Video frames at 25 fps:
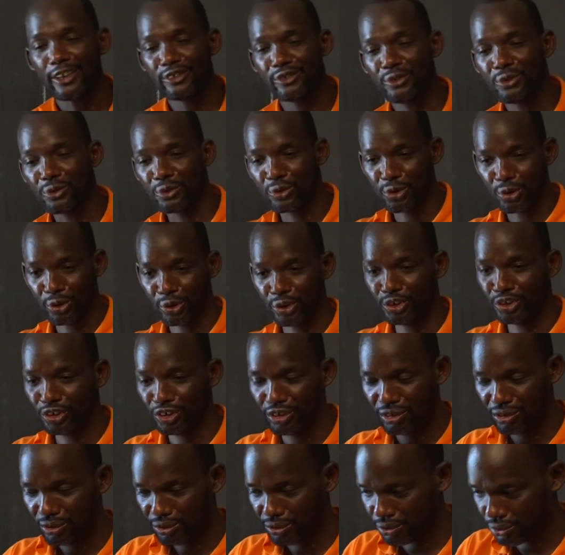you
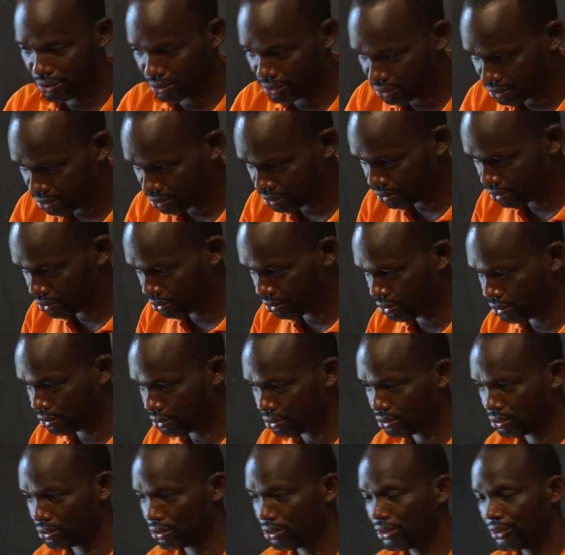going to
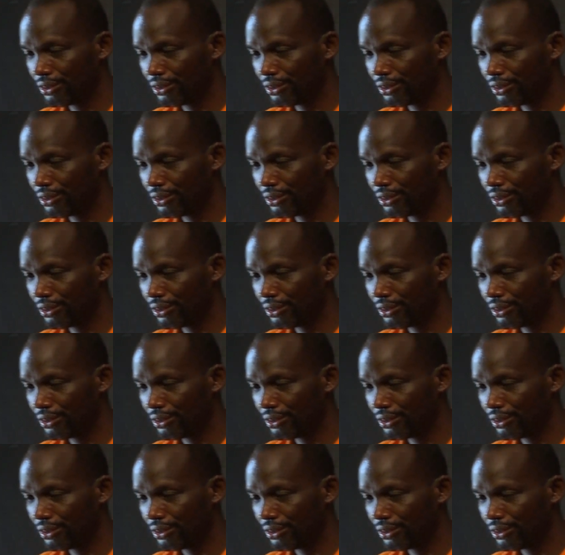do